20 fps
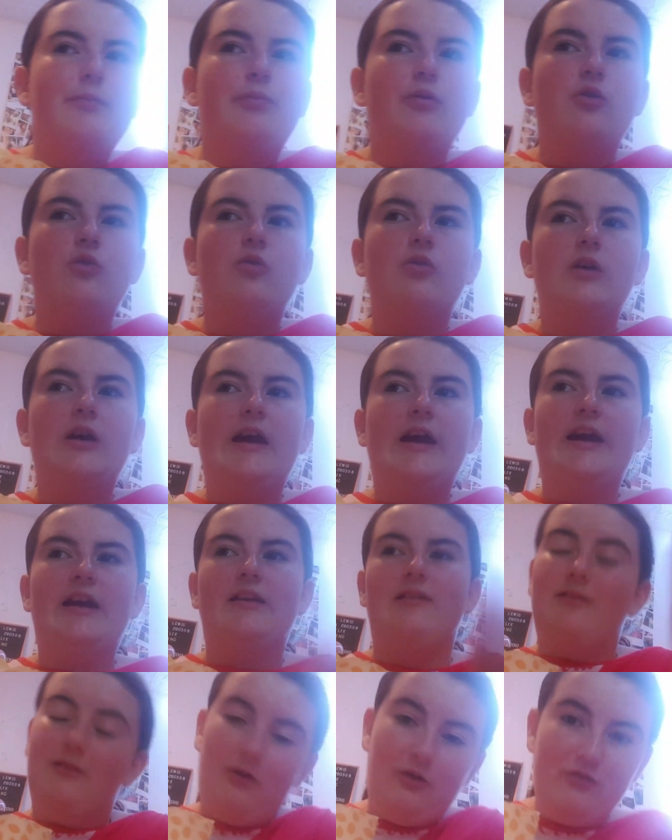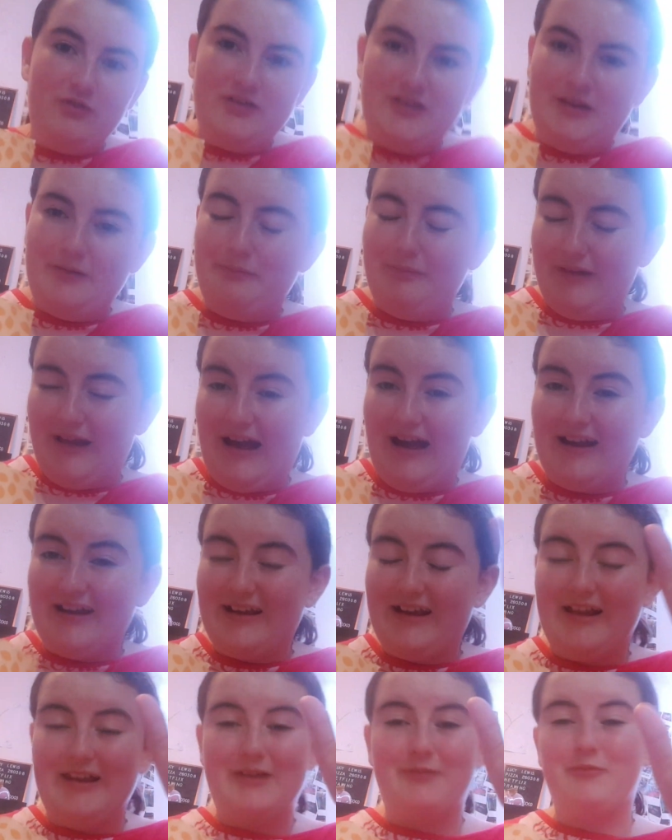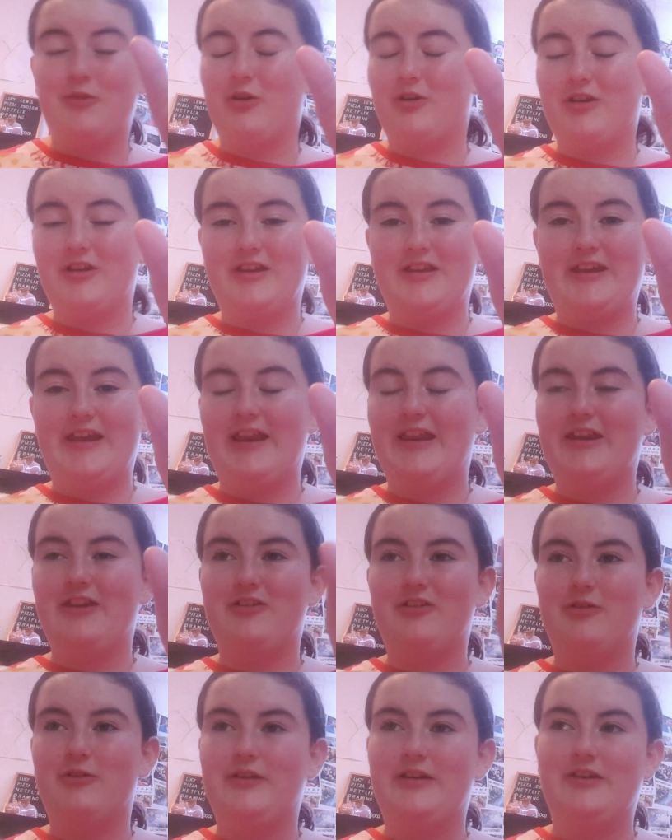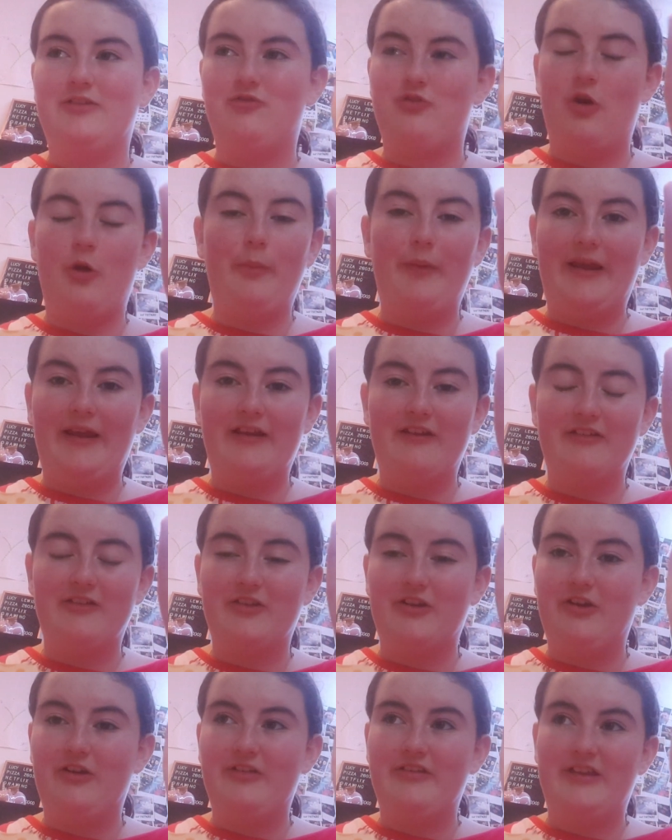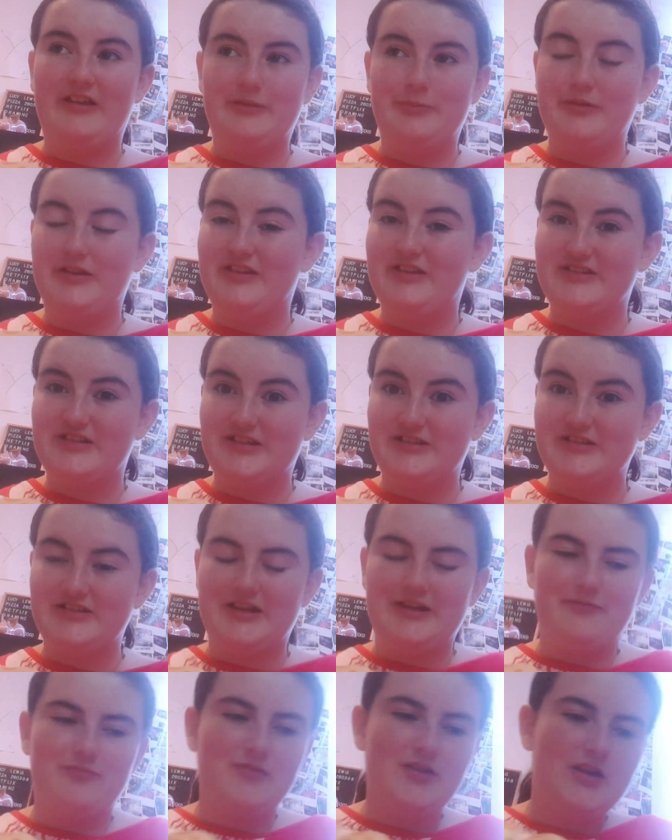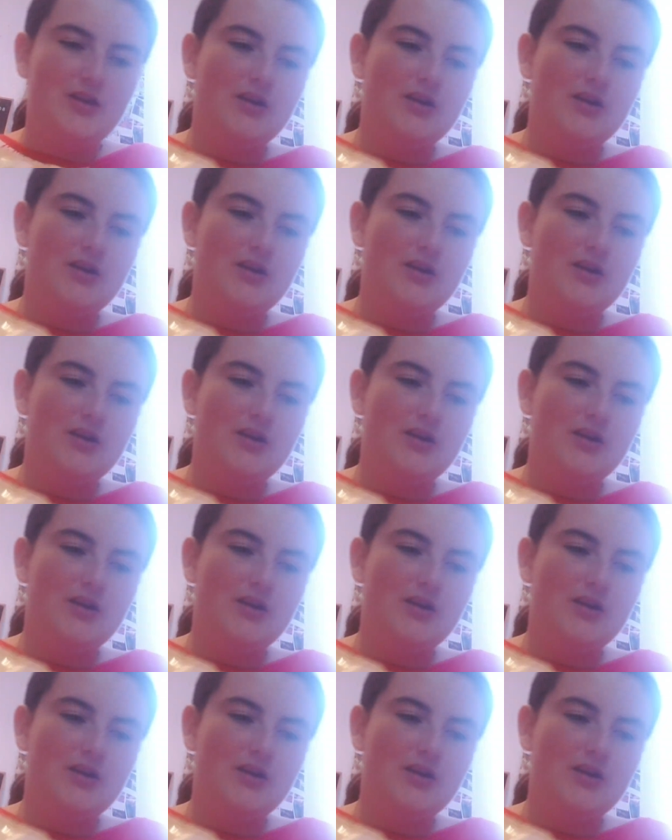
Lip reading: poo is obviously black, and I'm not going to get into his droppings because that's a bit disgusting.